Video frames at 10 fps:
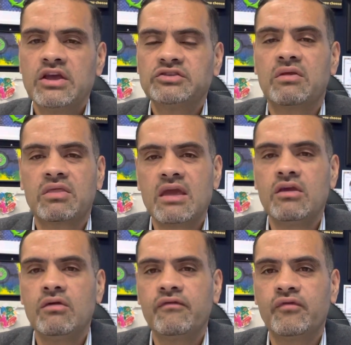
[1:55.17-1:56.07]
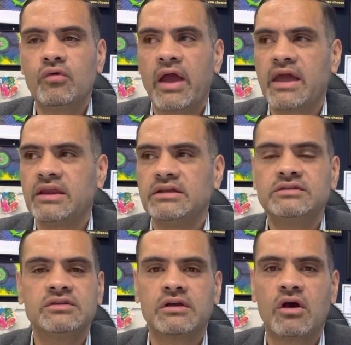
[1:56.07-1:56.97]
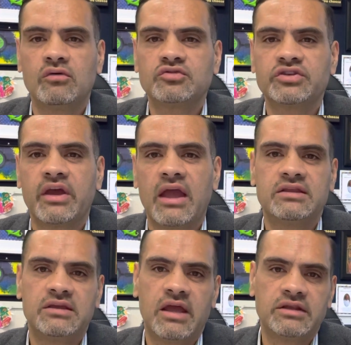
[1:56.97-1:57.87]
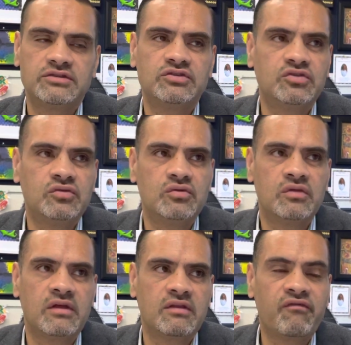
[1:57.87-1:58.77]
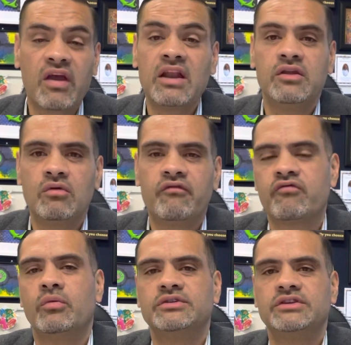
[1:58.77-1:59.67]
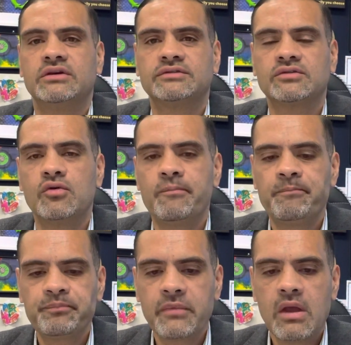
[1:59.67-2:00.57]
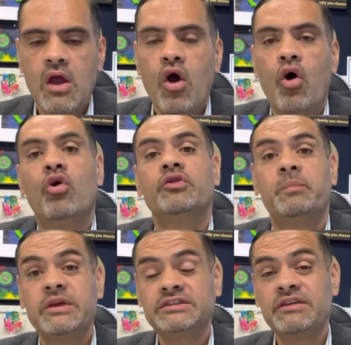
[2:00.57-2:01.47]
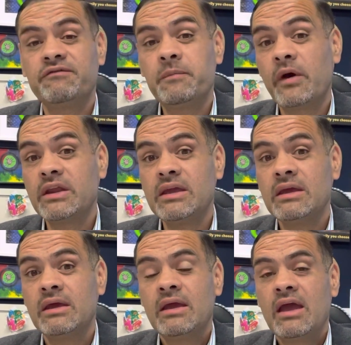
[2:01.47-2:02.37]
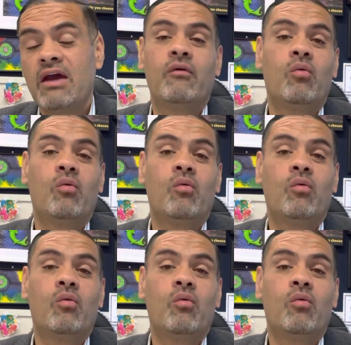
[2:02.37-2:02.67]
so thank you for adding to the culture and to the value of Rowandale School. All the best, everybody. Have a